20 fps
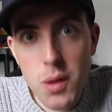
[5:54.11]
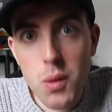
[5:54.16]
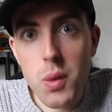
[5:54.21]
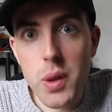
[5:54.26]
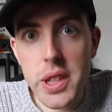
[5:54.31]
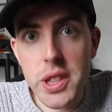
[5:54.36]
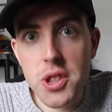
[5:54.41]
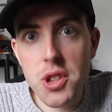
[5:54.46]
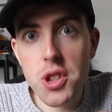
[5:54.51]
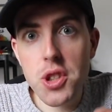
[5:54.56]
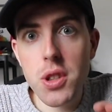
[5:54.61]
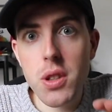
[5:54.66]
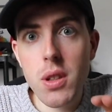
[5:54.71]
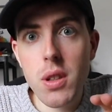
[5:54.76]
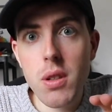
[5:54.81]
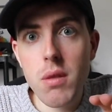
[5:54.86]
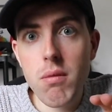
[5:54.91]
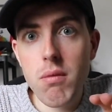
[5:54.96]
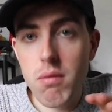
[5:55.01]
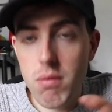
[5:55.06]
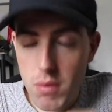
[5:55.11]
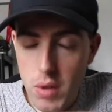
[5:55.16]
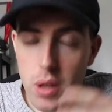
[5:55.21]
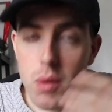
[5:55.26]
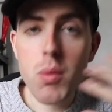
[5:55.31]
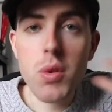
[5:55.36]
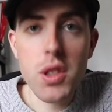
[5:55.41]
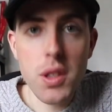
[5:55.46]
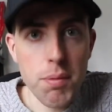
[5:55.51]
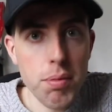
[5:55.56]
which
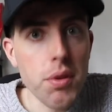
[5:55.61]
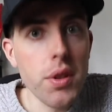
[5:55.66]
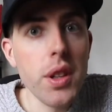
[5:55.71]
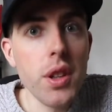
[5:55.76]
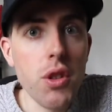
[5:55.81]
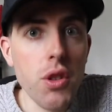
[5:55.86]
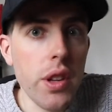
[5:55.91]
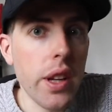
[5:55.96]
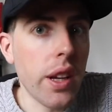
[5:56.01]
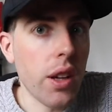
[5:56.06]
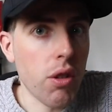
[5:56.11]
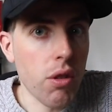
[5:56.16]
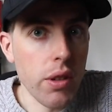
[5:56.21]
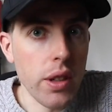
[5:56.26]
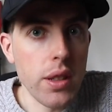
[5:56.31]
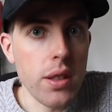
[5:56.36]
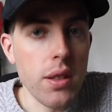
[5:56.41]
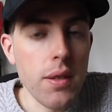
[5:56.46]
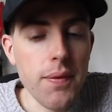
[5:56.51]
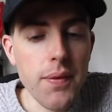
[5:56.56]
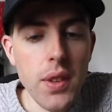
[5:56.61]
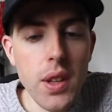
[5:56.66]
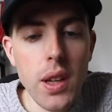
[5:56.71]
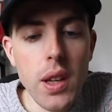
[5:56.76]
like was a pretty good increase.